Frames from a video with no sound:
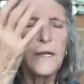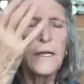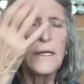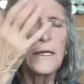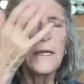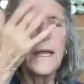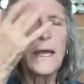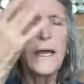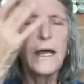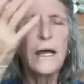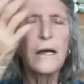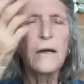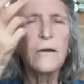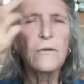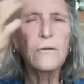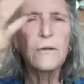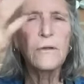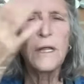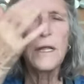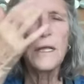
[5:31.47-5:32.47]
And
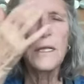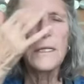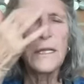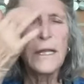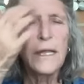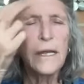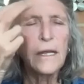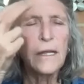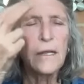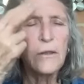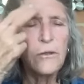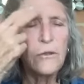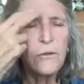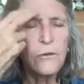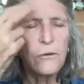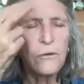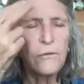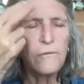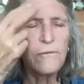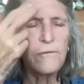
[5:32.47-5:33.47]
now letting
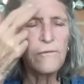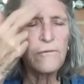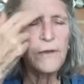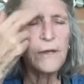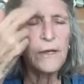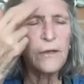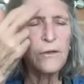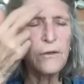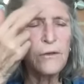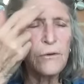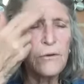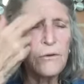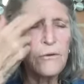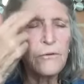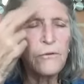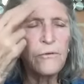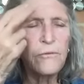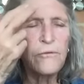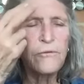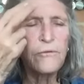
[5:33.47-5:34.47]
your
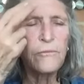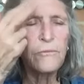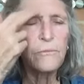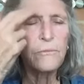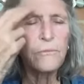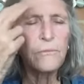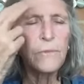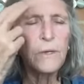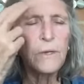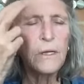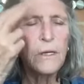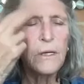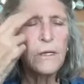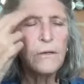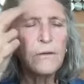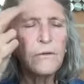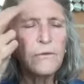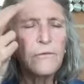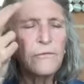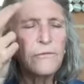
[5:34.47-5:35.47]
fingers
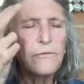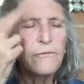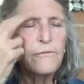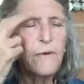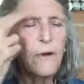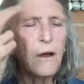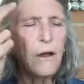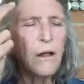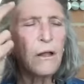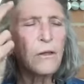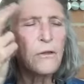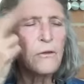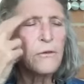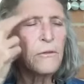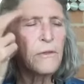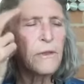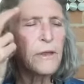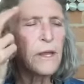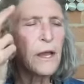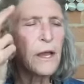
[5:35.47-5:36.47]
just follow
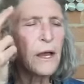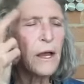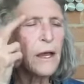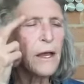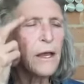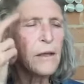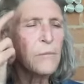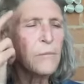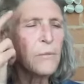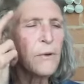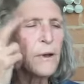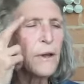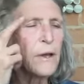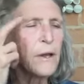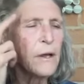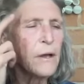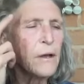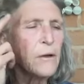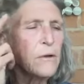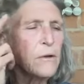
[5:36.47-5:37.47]
the
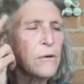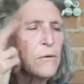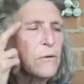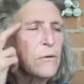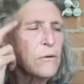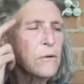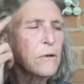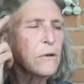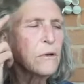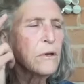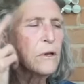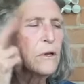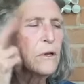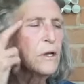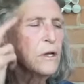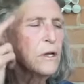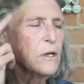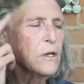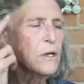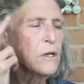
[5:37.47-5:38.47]
eyebrow
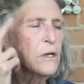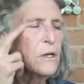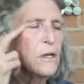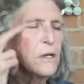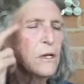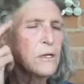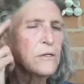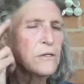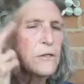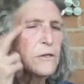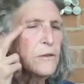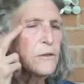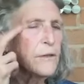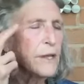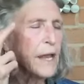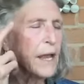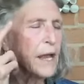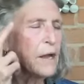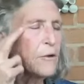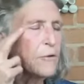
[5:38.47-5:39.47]
to
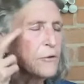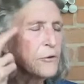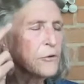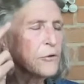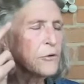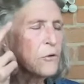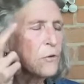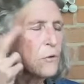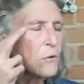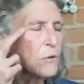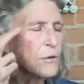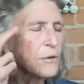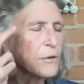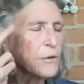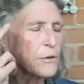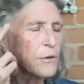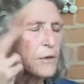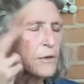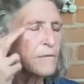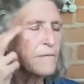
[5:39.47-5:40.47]
the outer
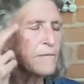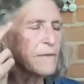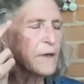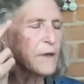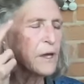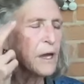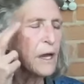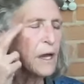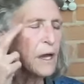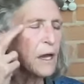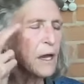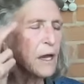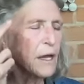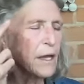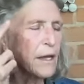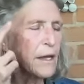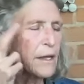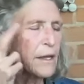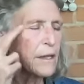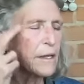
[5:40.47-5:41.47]
corner of the
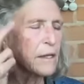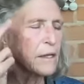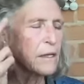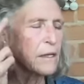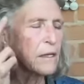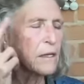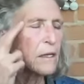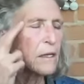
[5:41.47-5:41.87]
eye.